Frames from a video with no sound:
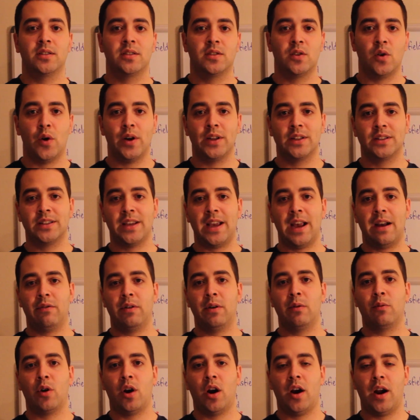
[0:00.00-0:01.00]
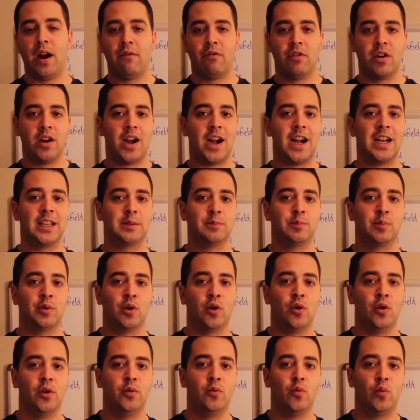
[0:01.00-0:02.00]
So it's everywhere, every
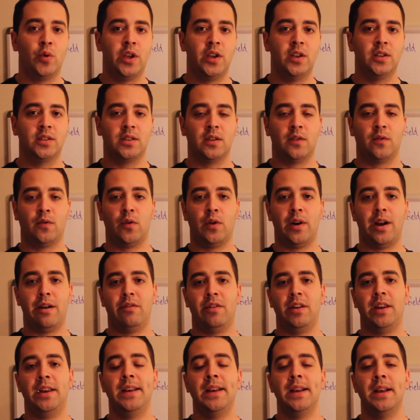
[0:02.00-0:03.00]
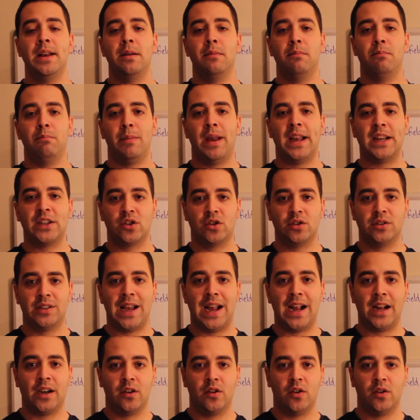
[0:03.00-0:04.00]
hospital. We use it for every major
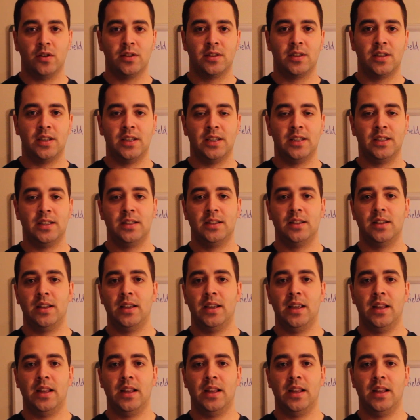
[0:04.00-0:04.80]
diagnosis.